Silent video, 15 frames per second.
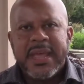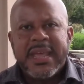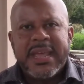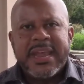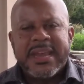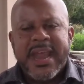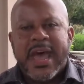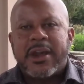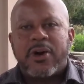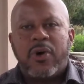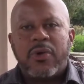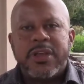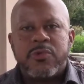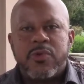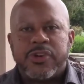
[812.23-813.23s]
He not
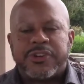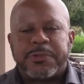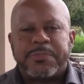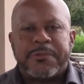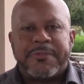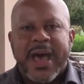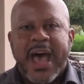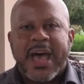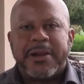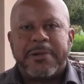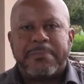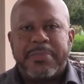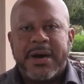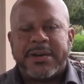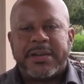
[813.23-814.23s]
only wants to provide
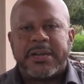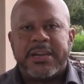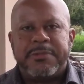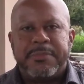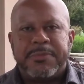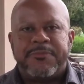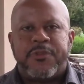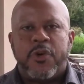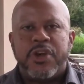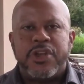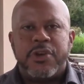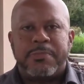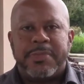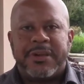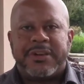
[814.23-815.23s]
abundantly before
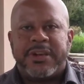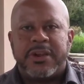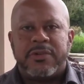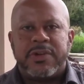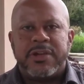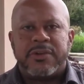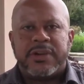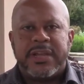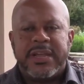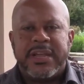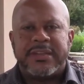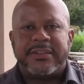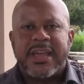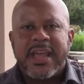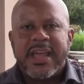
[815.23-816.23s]
your material
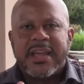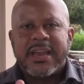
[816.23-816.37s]
needs,